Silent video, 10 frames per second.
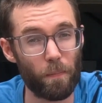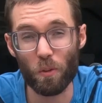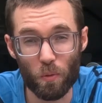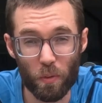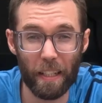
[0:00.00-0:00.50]

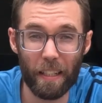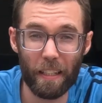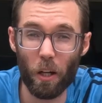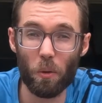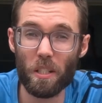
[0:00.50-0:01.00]

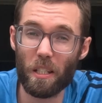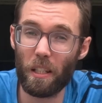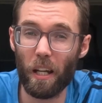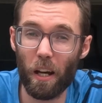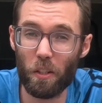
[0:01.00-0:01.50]
really don't
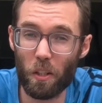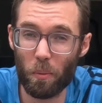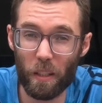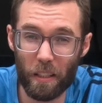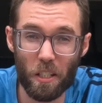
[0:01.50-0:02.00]
see how you
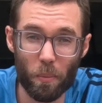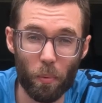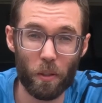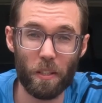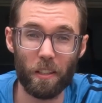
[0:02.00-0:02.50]
could be
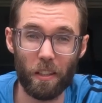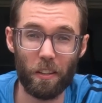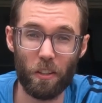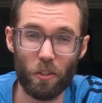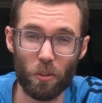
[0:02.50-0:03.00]
disappointed
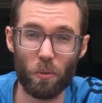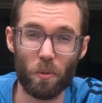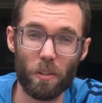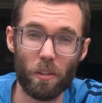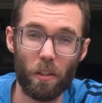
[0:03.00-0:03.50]
in these shoes.